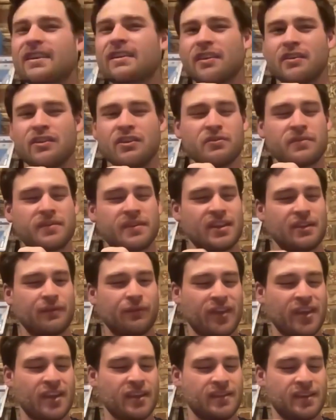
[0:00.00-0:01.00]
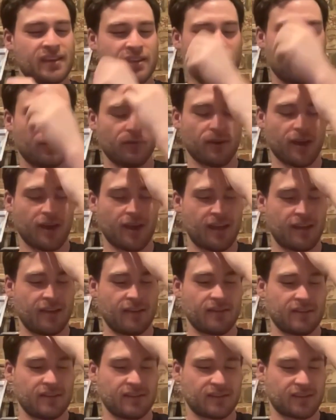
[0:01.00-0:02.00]
the new TV deal, right?
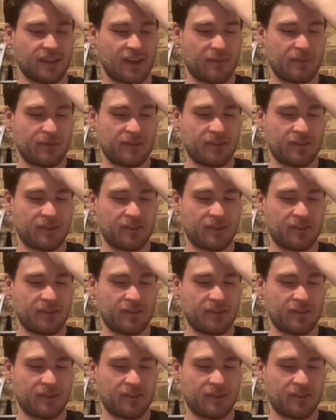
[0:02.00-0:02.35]
Is coming.